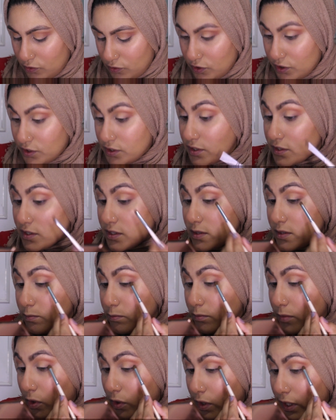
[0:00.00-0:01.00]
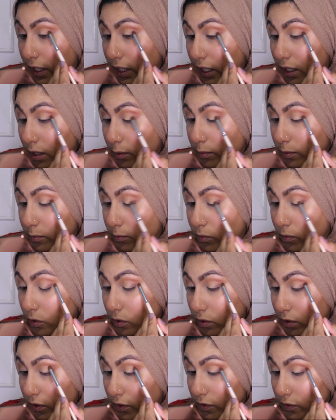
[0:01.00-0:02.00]
just to smoke it out a bit
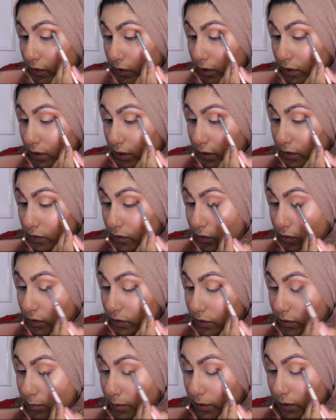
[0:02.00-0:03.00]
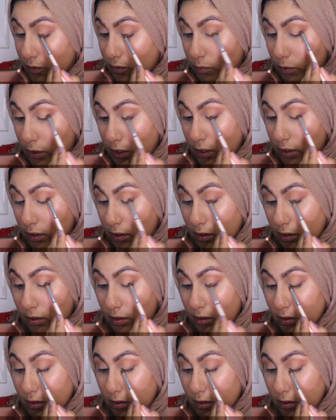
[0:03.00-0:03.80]
more, because it's Christmas, why not?